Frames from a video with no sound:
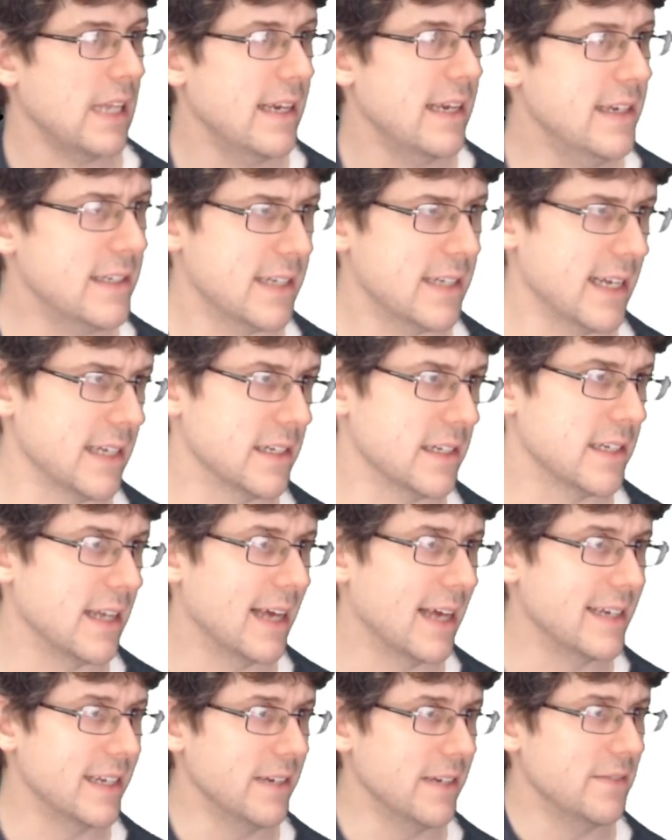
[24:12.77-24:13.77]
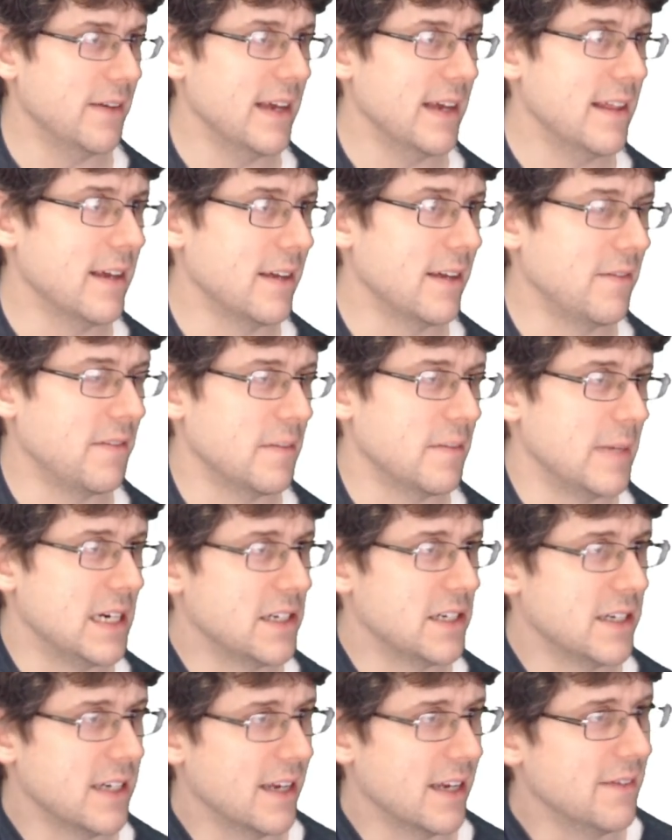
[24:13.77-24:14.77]
It says, identify the
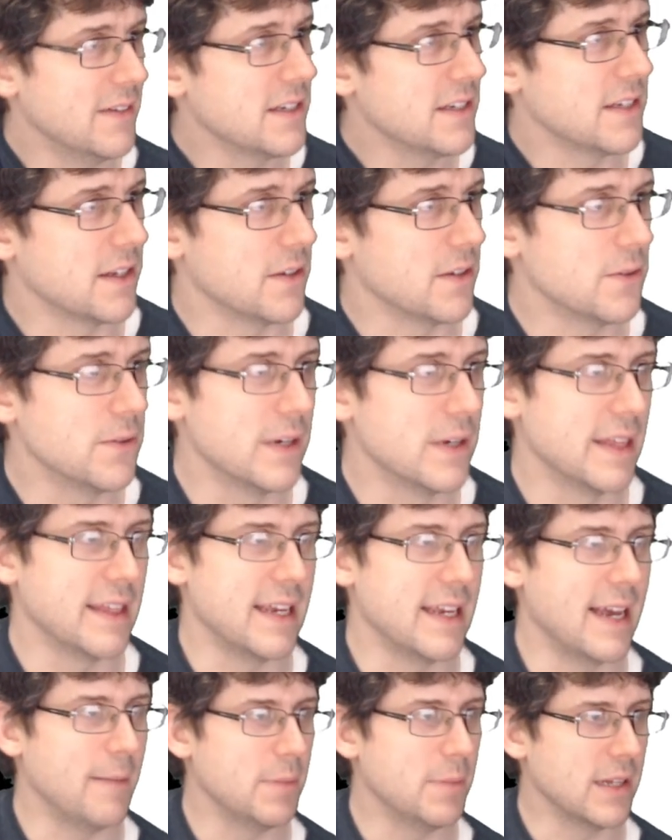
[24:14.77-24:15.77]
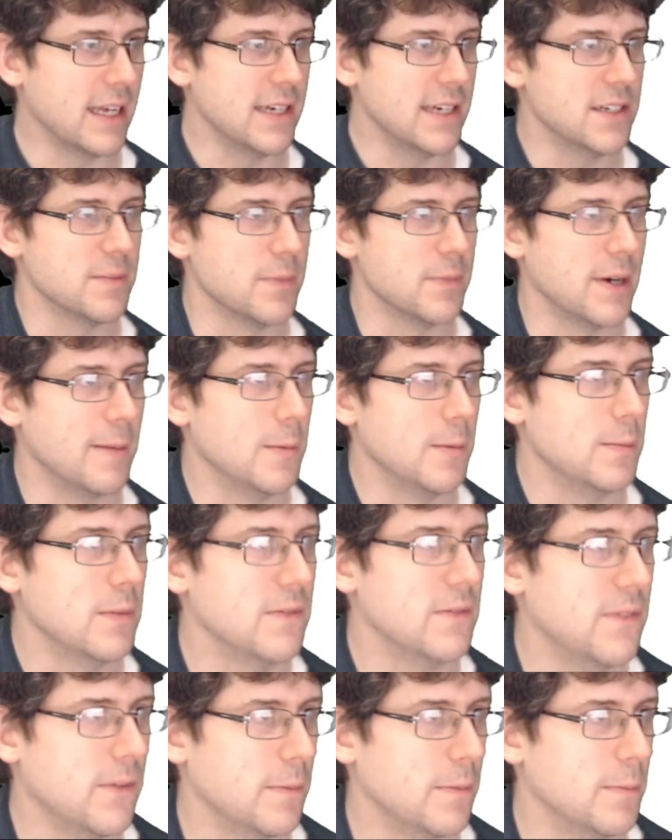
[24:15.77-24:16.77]
information given to you in the application
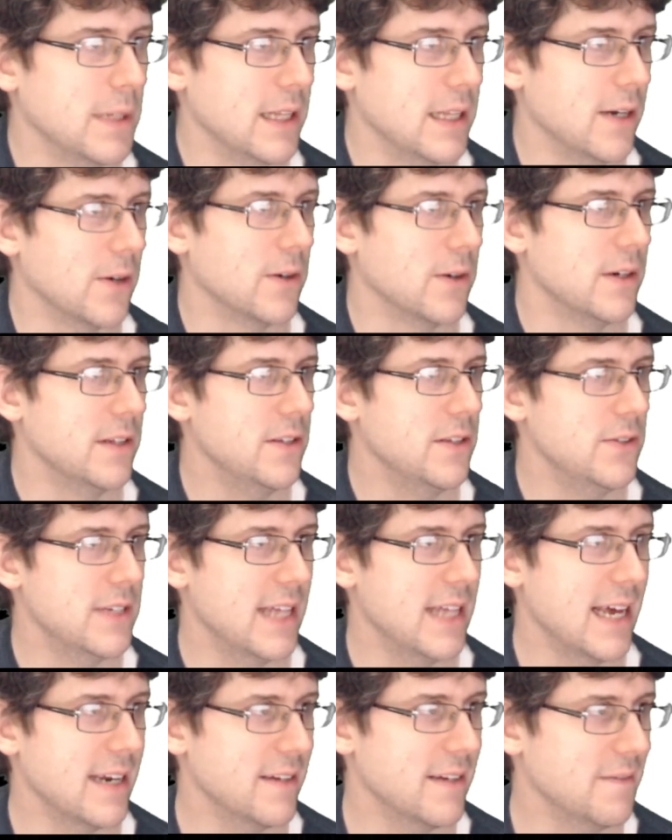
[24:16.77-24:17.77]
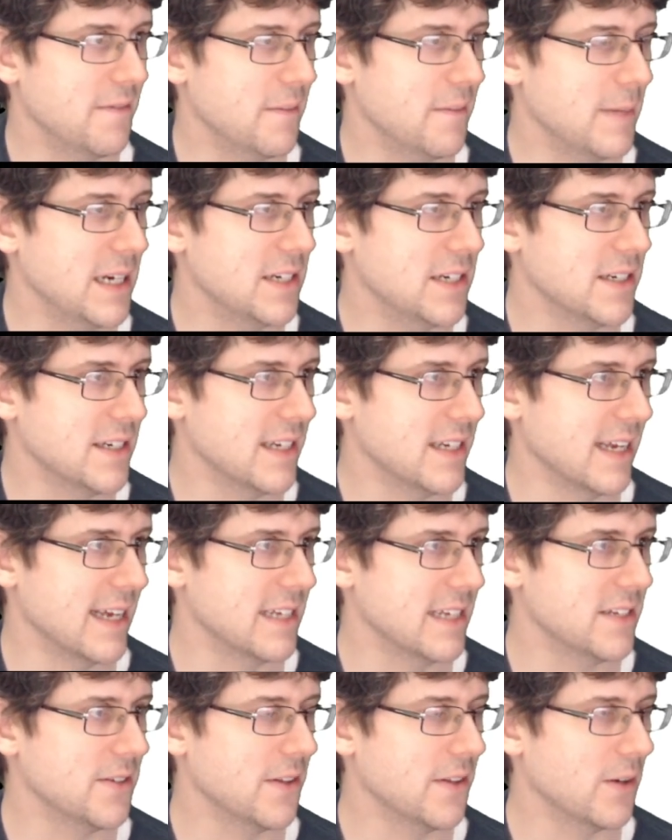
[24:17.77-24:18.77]
problem below. Use that information to
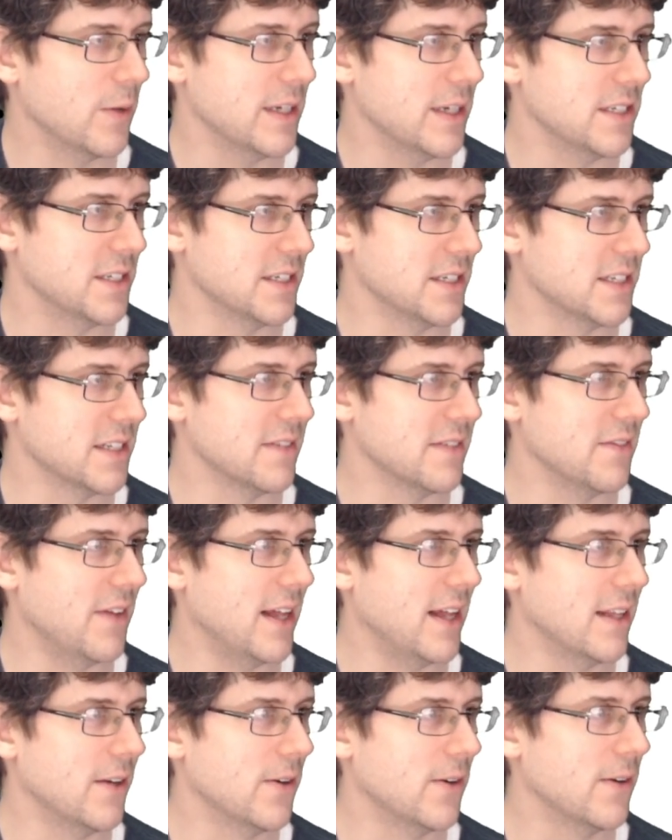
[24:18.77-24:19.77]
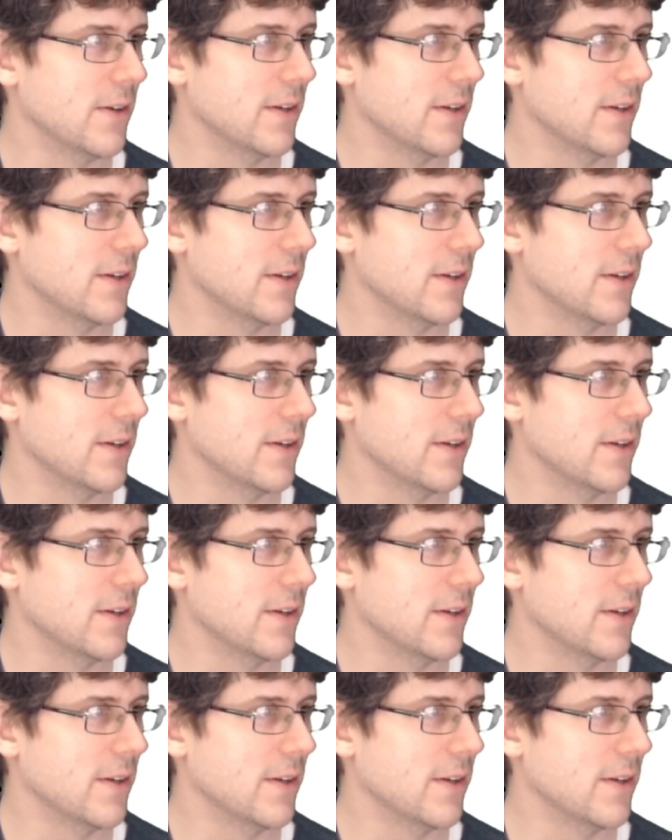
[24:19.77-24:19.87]
answer the questions that follow.